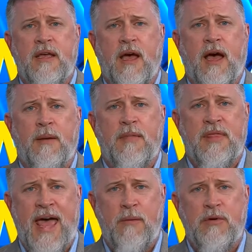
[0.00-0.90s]
Um,
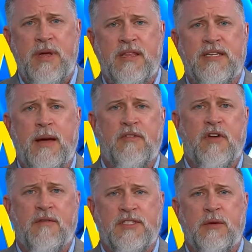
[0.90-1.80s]
that would be the type of
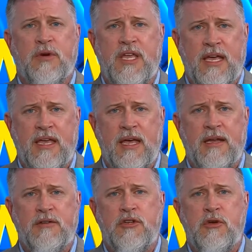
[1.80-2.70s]
coverage that will kick
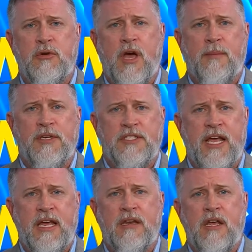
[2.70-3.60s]
in to
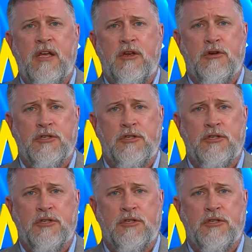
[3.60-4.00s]
compensate your